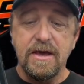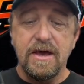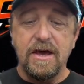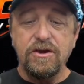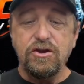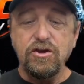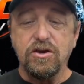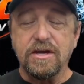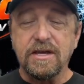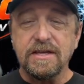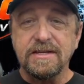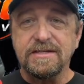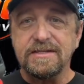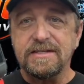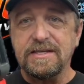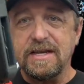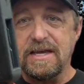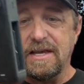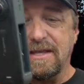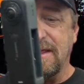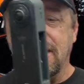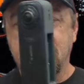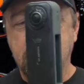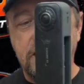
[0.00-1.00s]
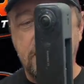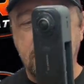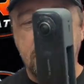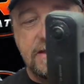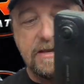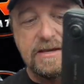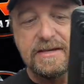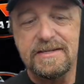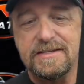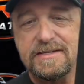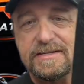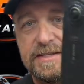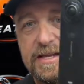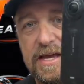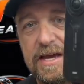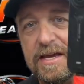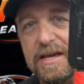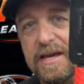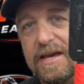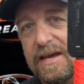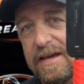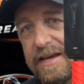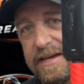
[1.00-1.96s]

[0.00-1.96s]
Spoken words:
You can see the stick